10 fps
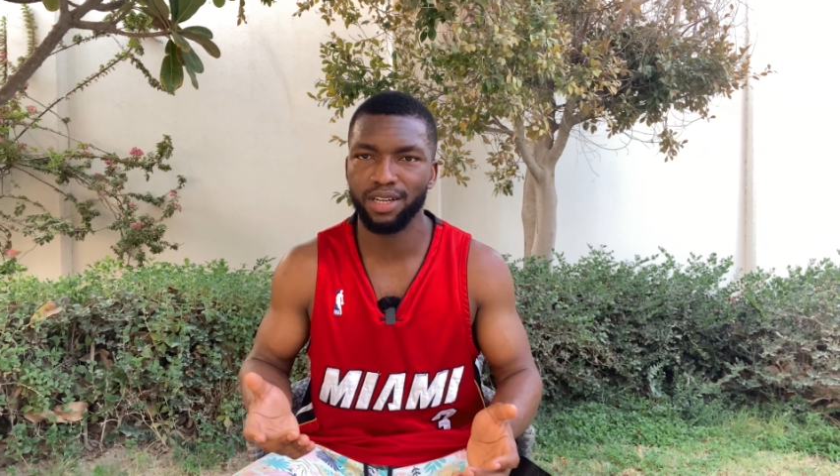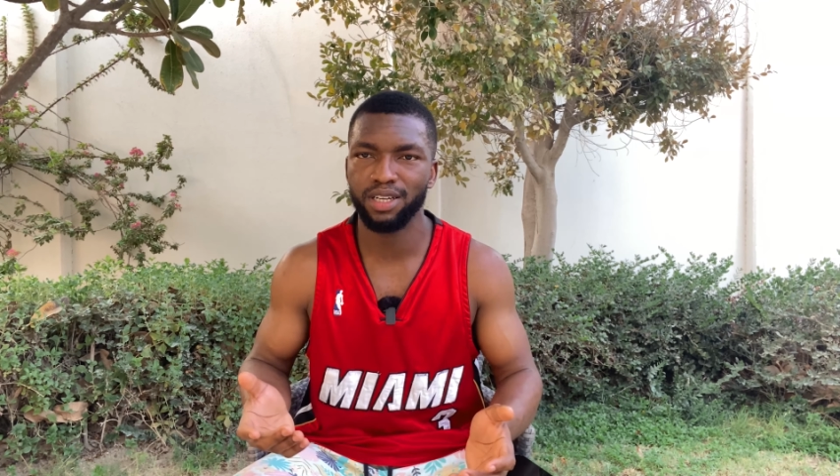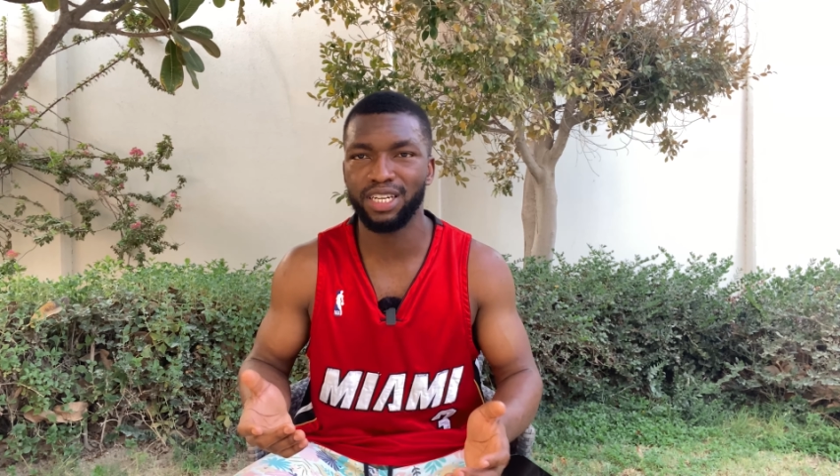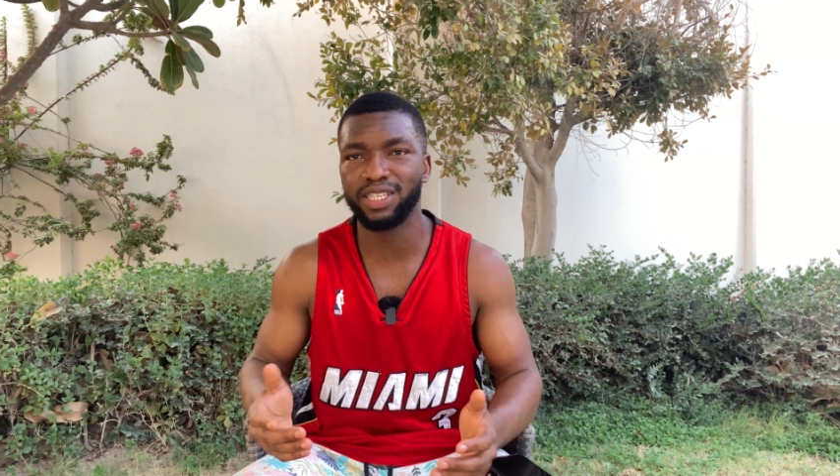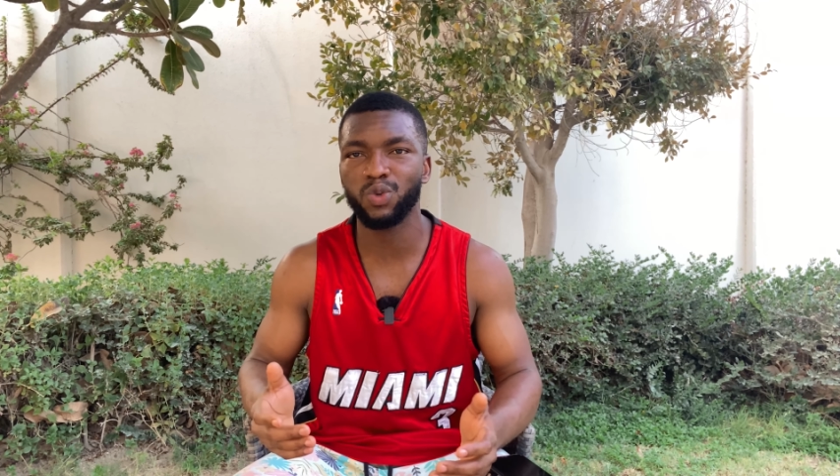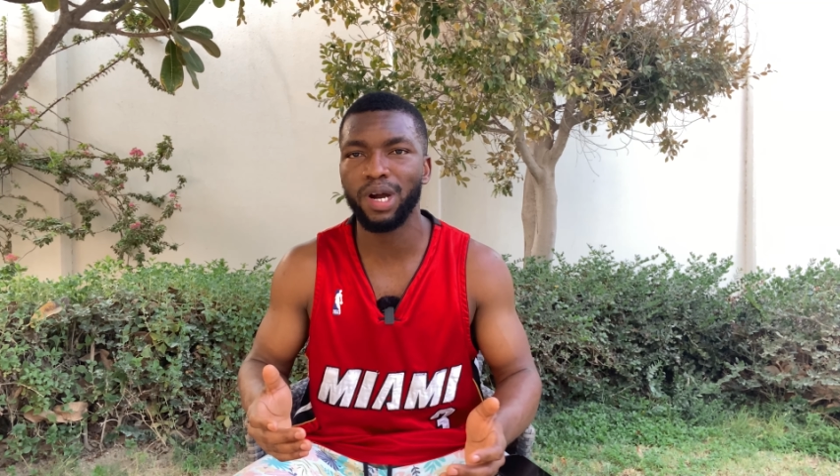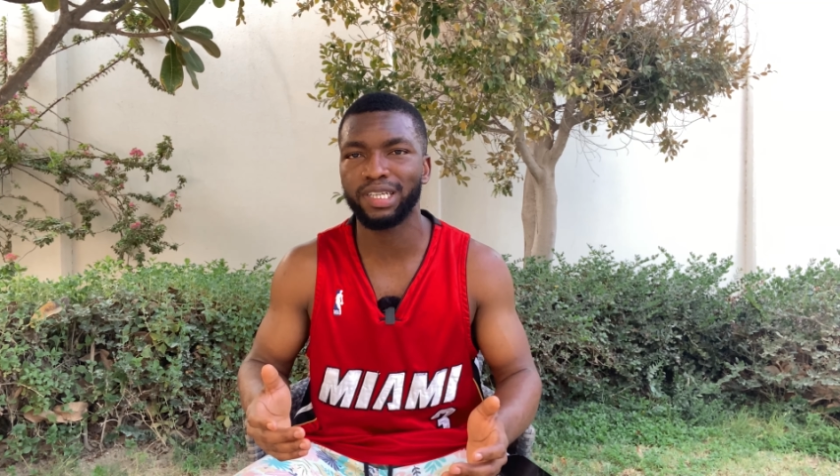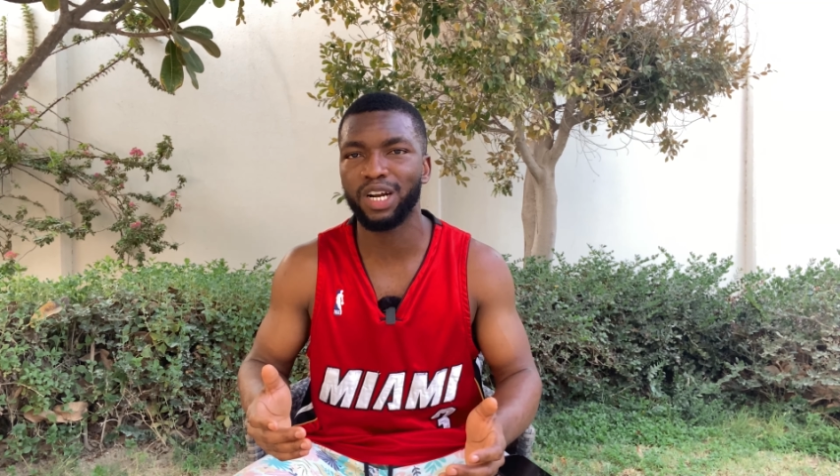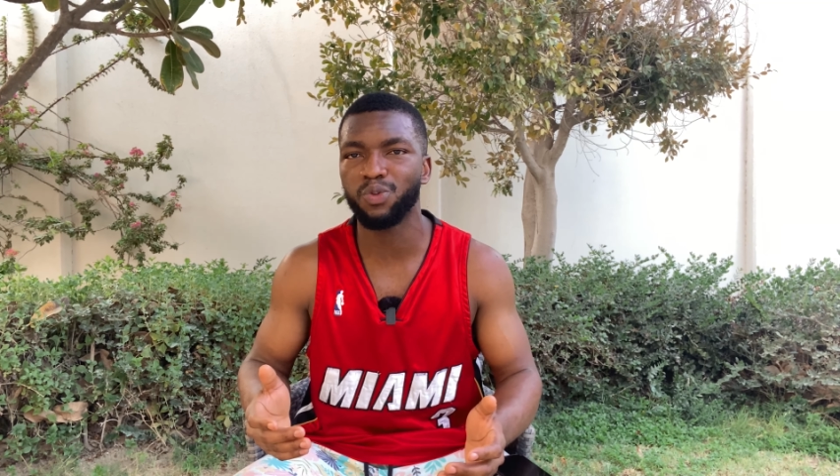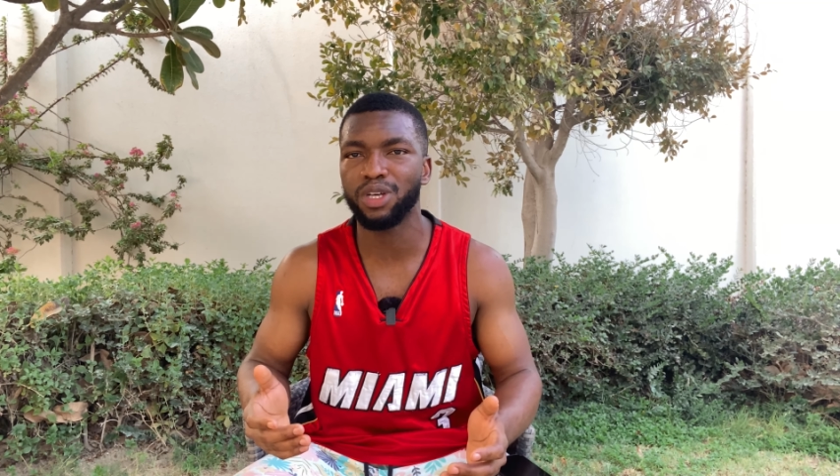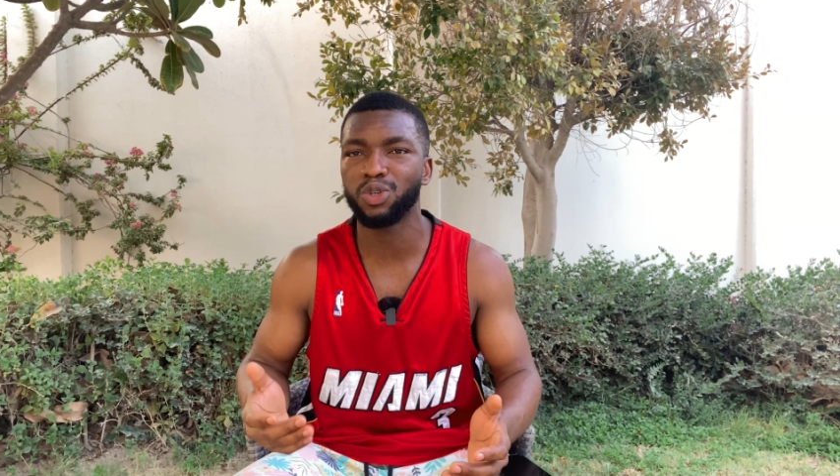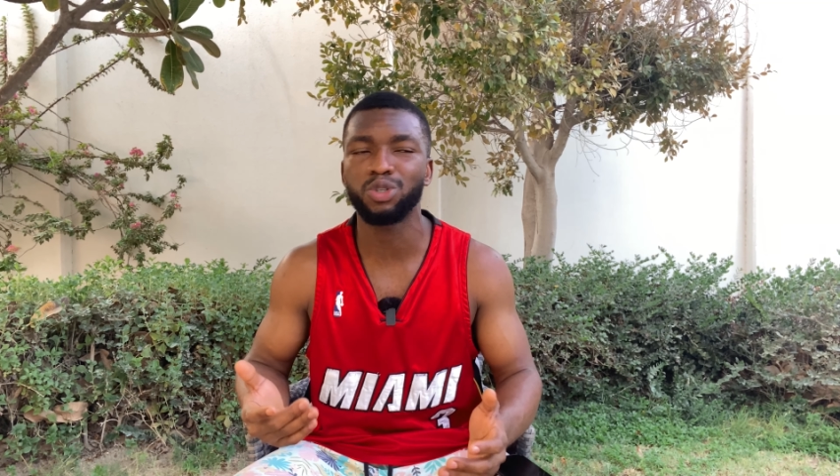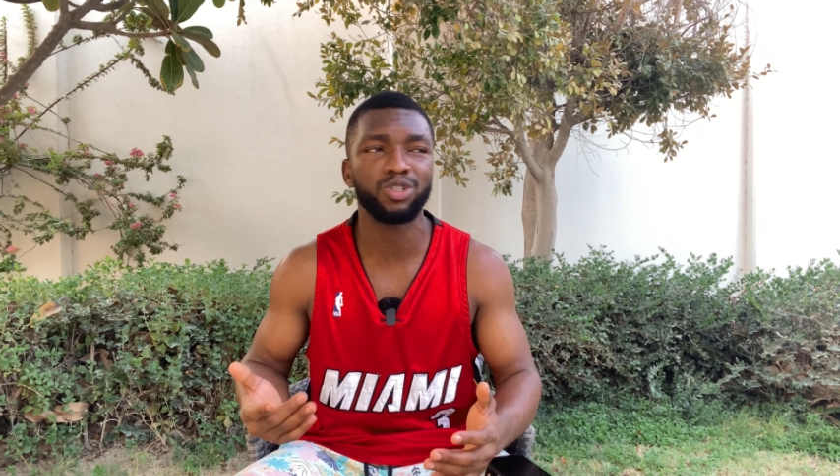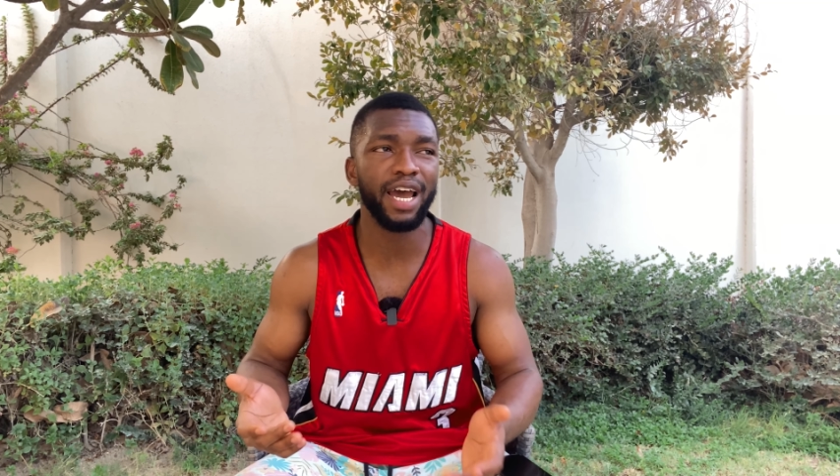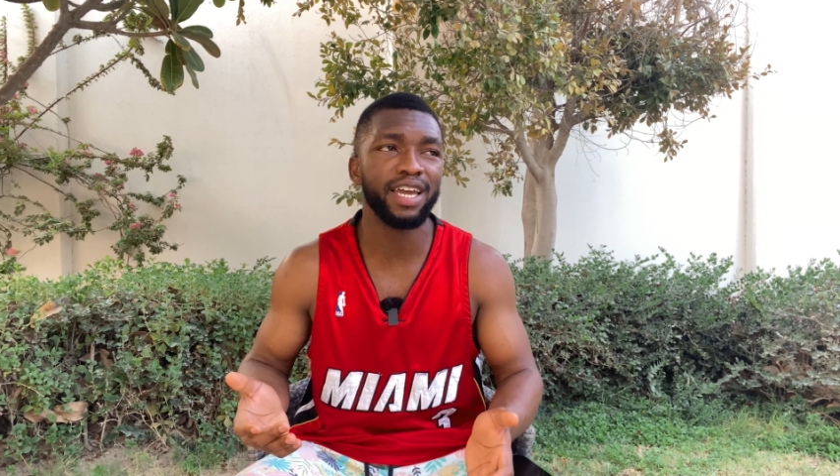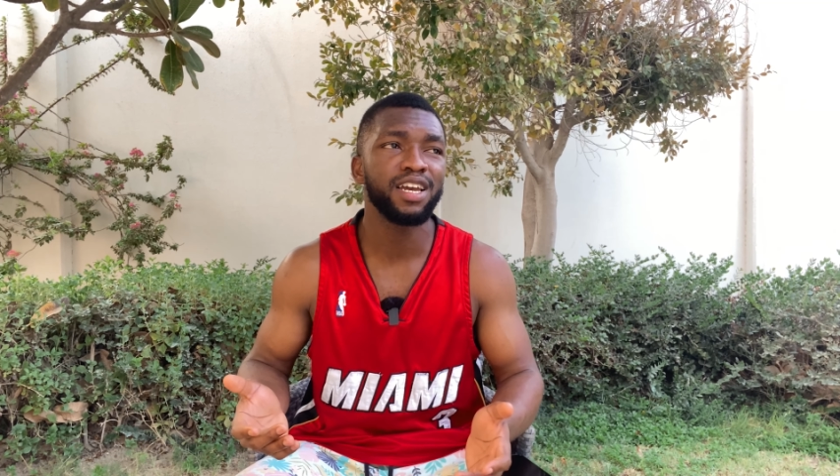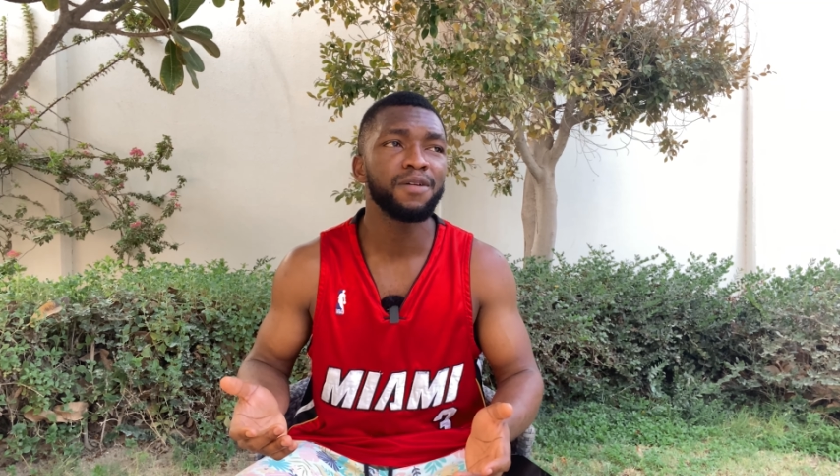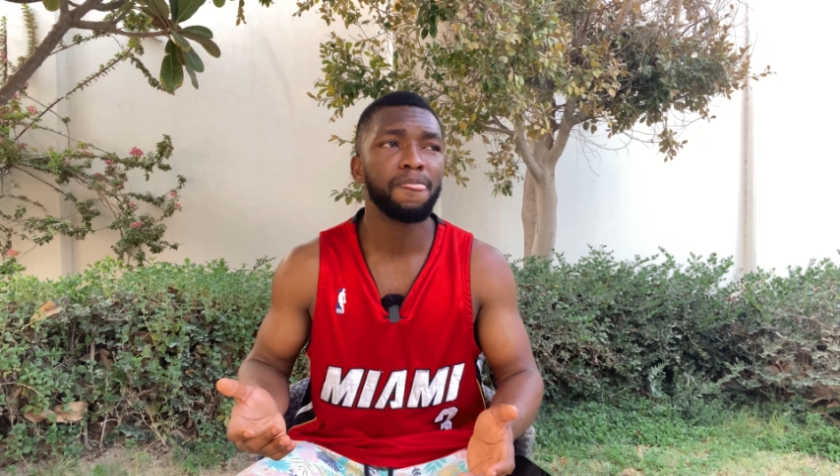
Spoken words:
It doesn't work that way. So try